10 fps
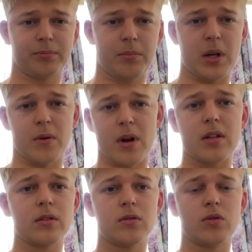better at
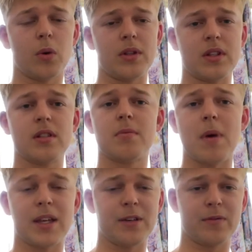doing this,
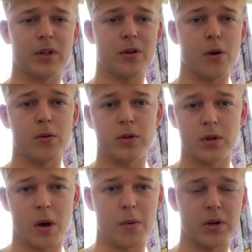making videos.
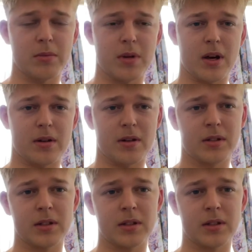I want to be able to